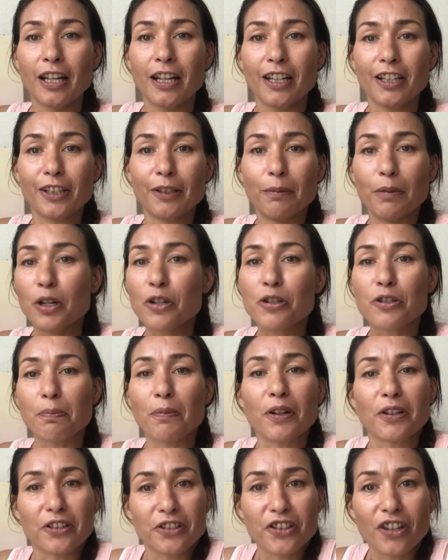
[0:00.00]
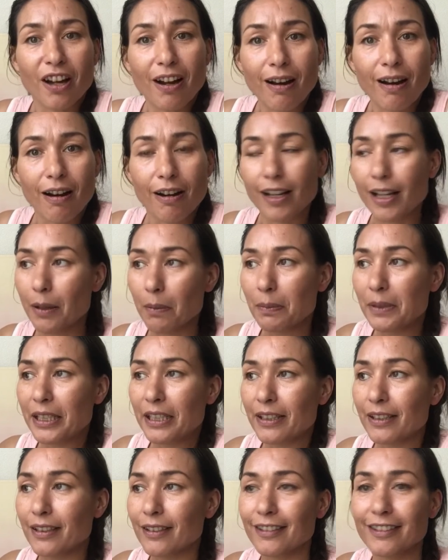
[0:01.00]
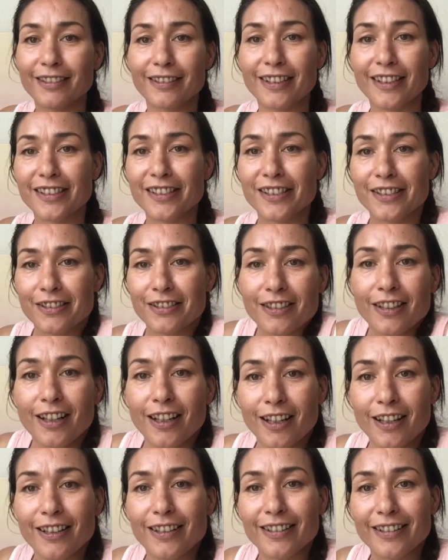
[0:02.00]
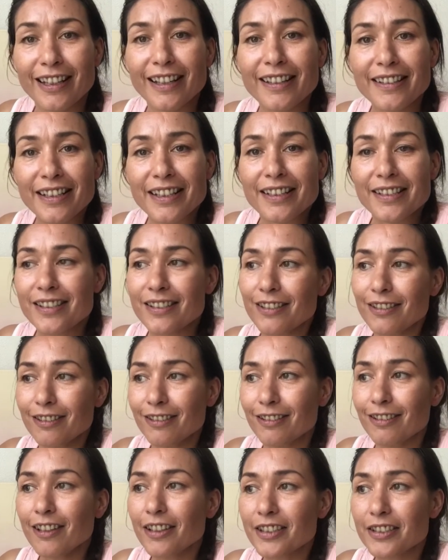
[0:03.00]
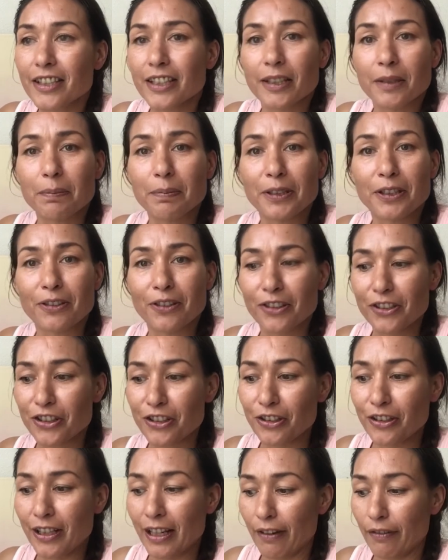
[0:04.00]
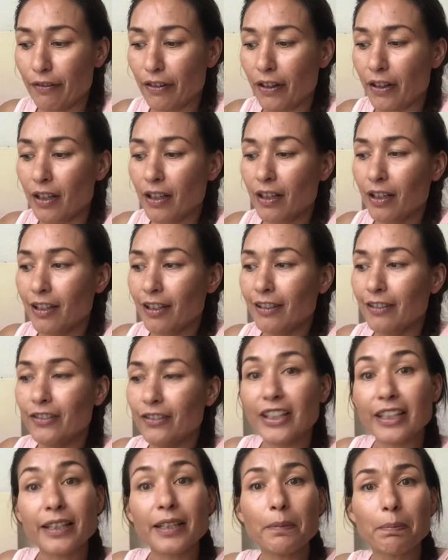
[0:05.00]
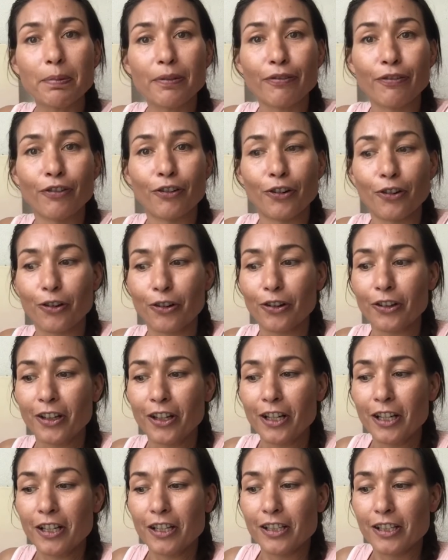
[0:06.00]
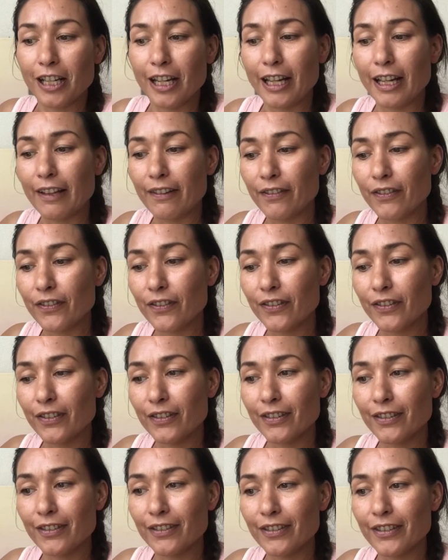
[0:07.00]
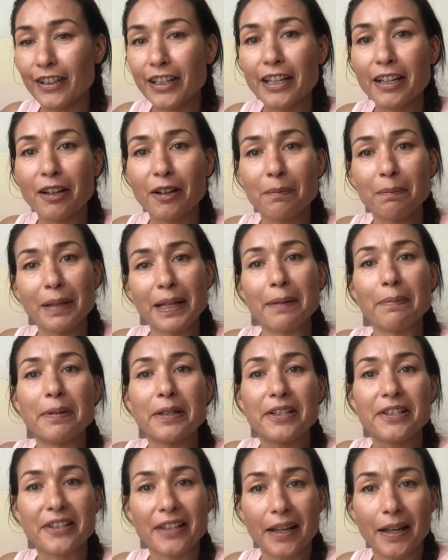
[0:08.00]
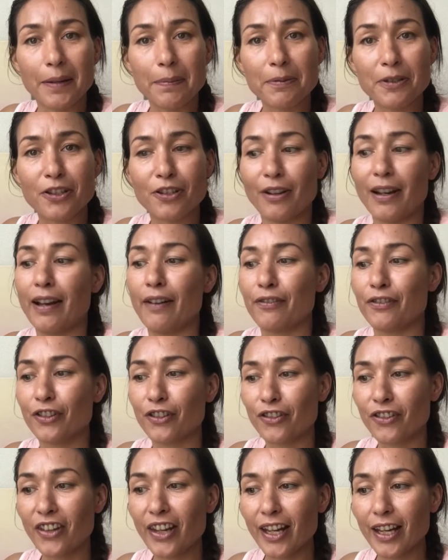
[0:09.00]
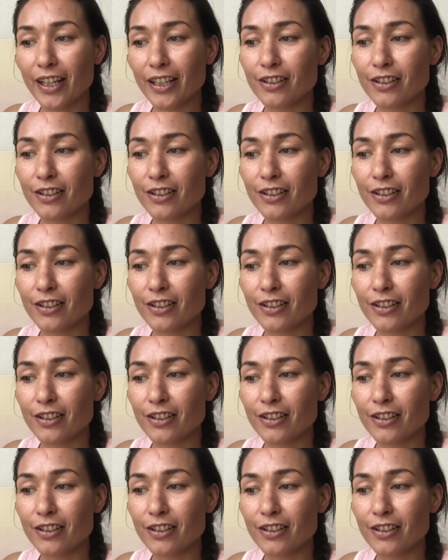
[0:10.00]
The most mothers are. I mean, that is logic because you never did it before. And they are baby steps you have to take.